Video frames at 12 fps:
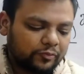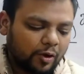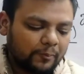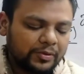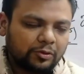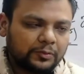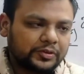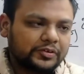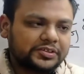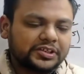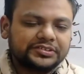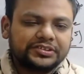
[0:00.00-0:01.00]
from his
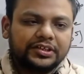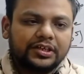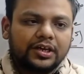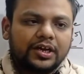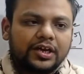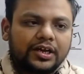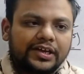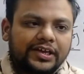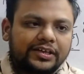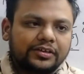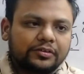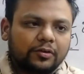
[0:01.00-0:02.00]
observations,
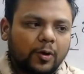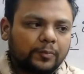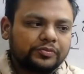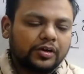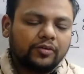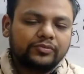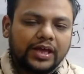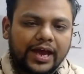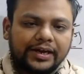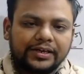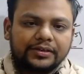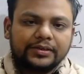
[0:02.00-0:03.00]
he observed
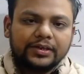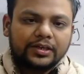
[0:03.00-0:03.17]
that